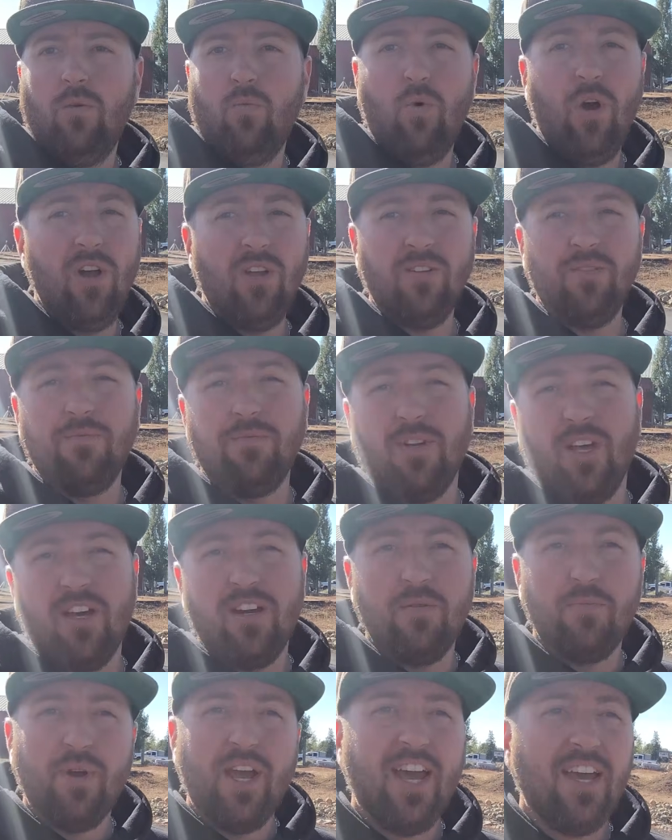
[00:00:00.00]
Well,
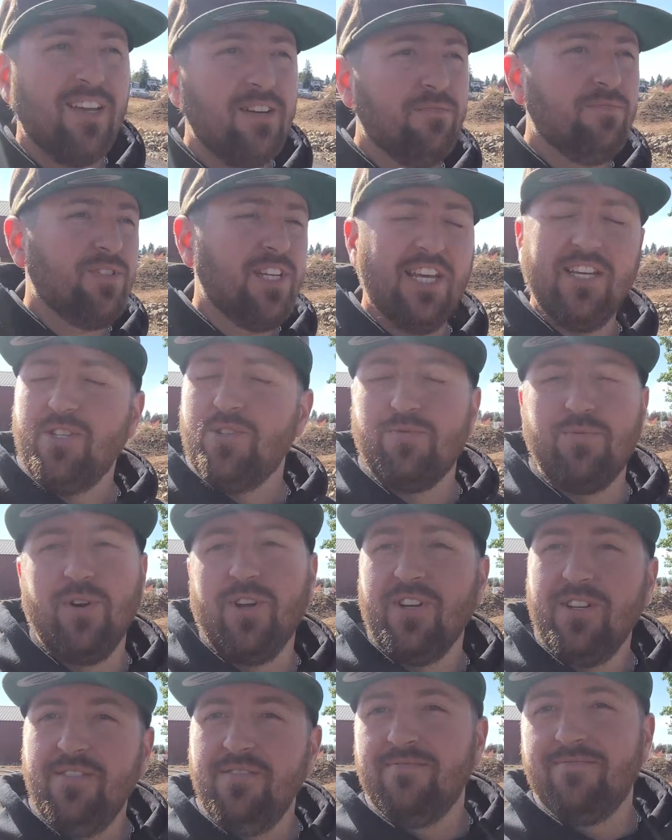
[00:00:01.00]
not a bad test
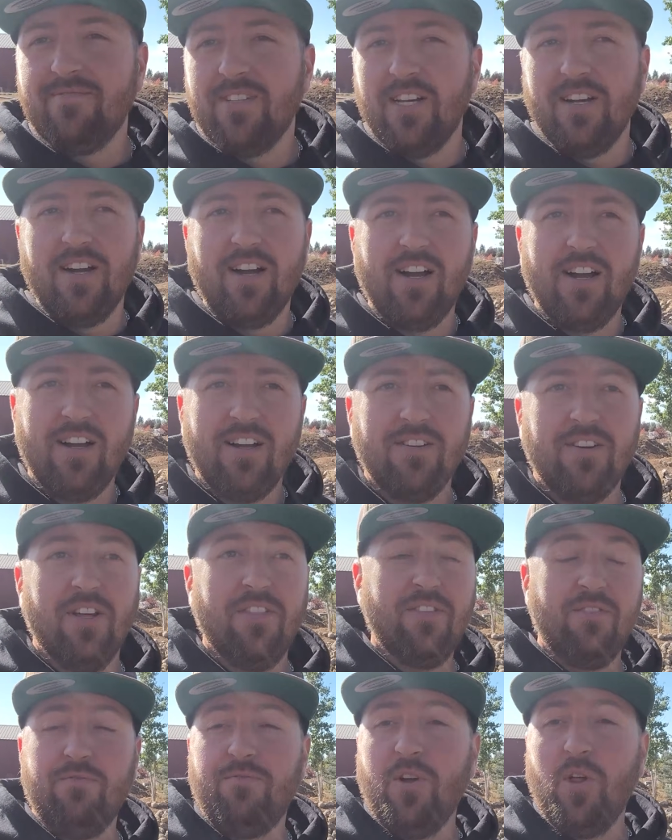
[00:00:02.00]
run.
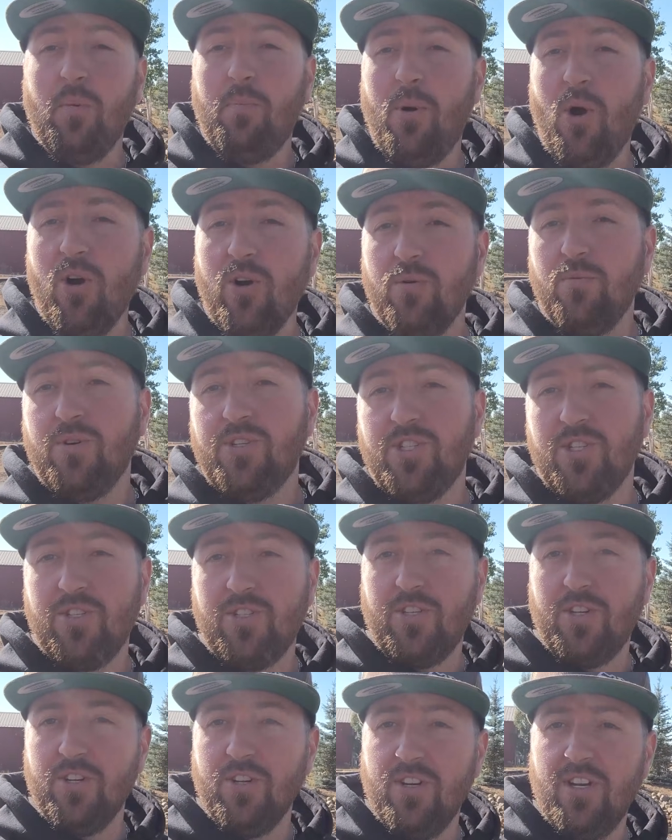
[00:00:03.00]
Nothing fell apart, which
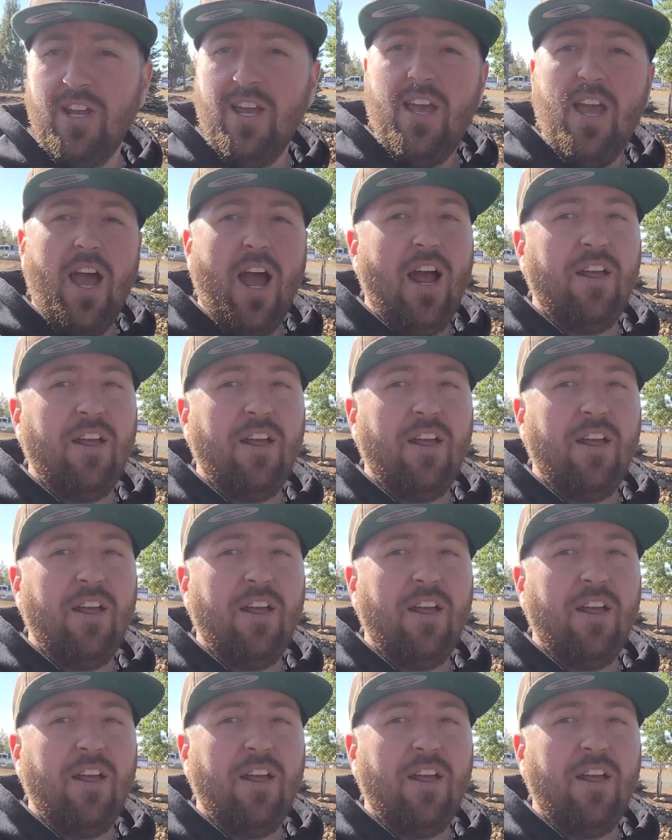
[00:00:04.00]
is good.